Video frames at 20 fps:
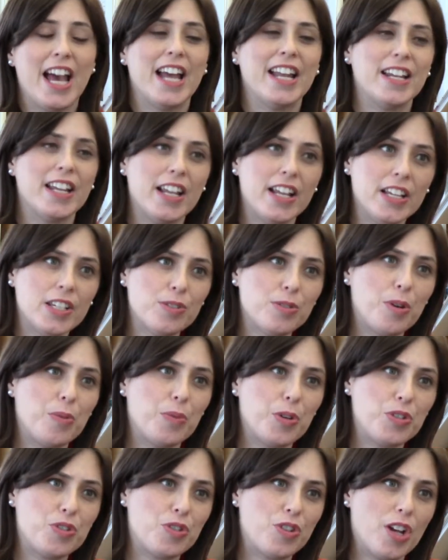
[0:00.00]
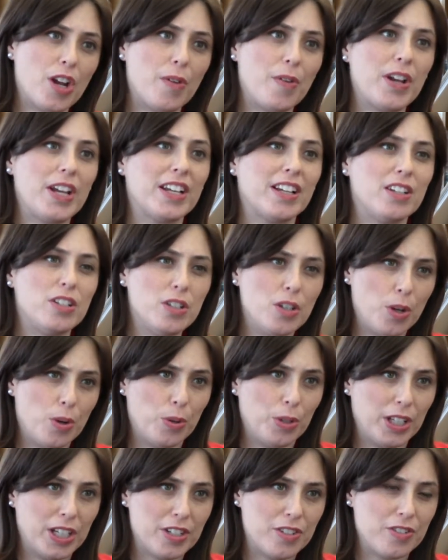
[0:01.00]
And Israel was sharing
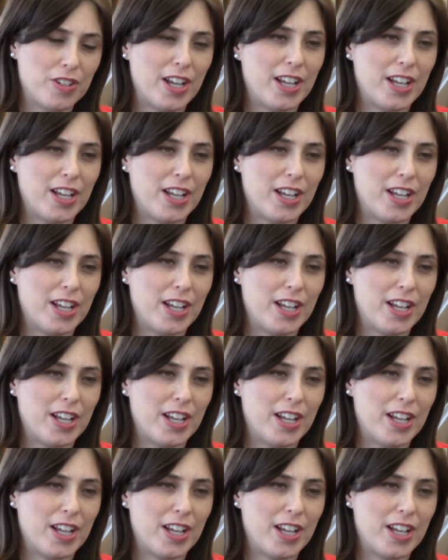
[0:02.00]
knowledge.